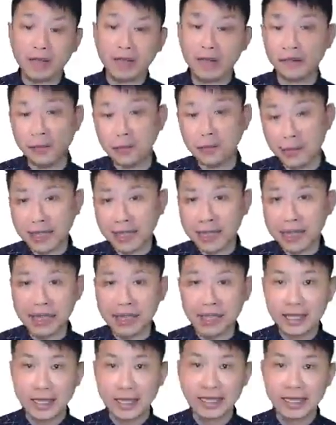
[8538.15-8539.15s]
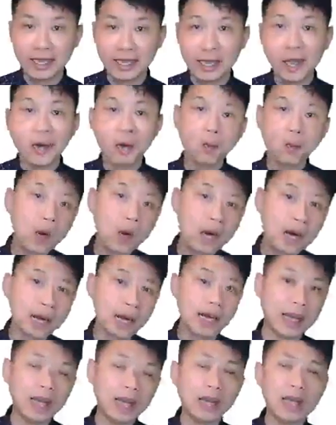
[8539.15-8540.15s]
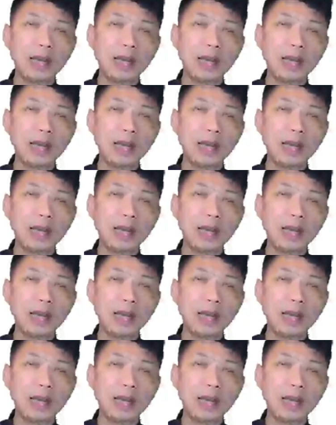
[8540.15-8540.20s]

other use cases. Why?